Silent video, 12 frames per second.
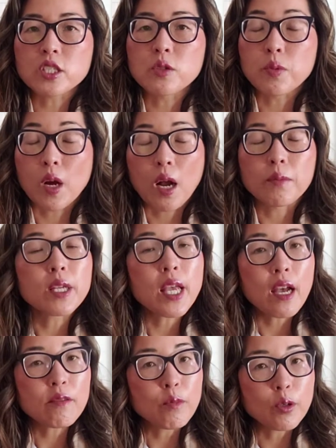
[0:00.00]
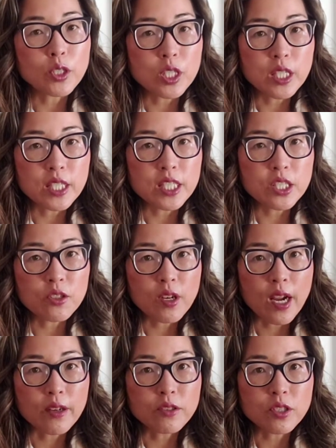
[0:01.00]
You probably have most of these in your
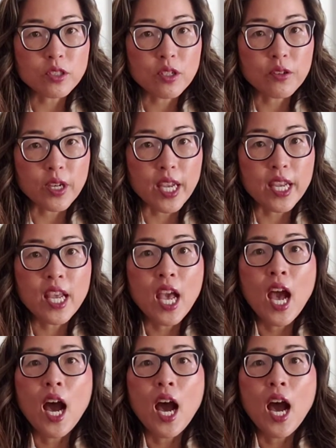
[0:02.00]
house, okay?